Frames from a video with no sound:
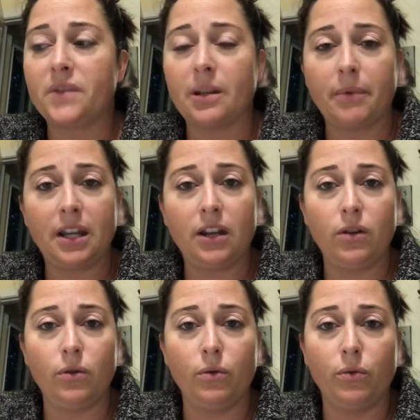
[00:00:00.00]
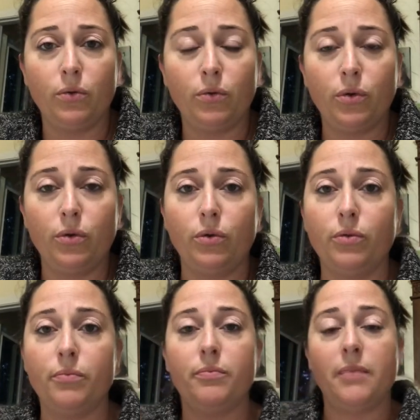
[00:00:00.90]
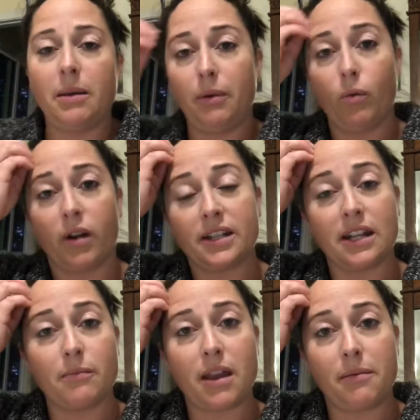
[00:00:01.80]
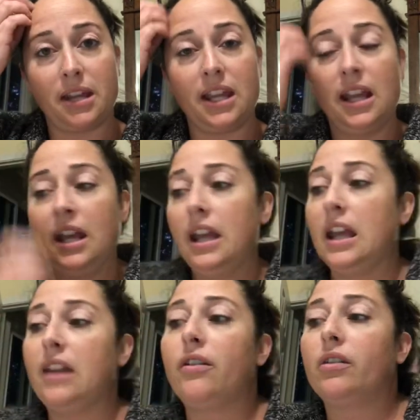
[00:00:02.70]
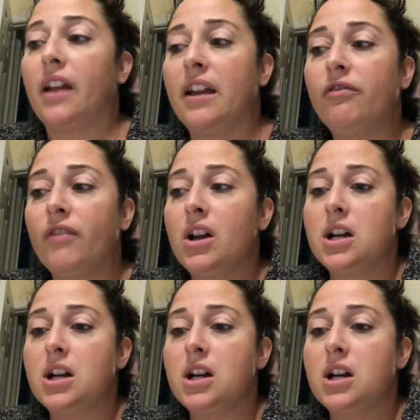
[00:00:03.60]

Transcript: somebody who may be wanting a baby in their life,